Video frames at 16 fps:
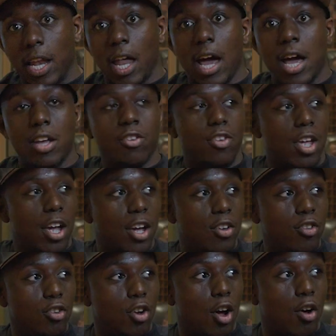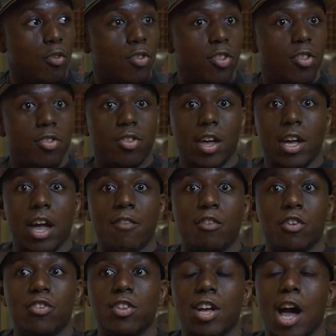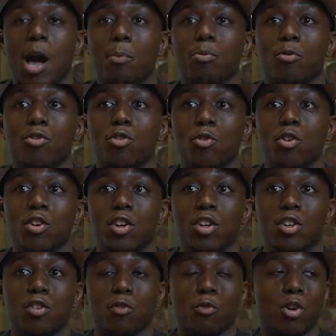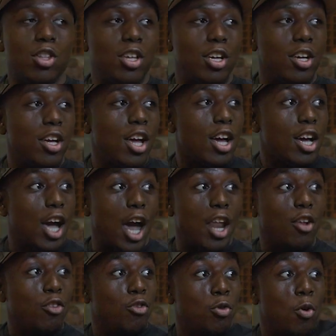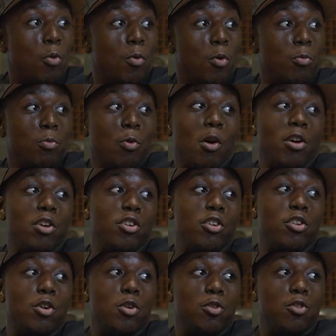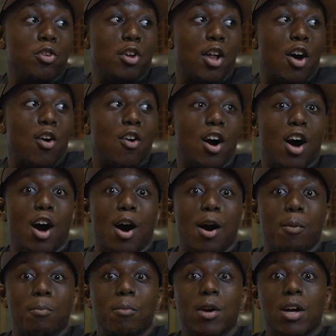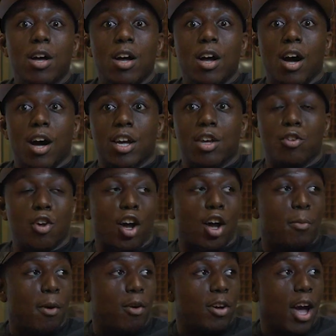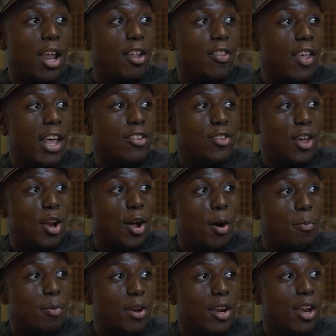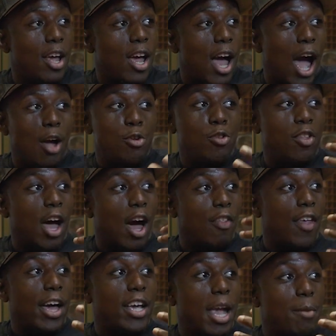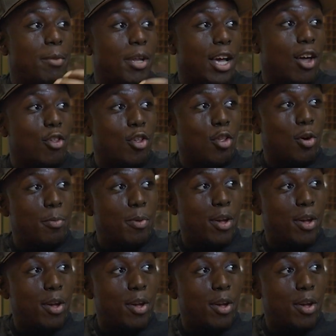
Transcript: at Lions Cage, you know, they gave us the opportunity to really kind of just do what we wanted to do. You know, can you talk about kind of that setup and how that came together a little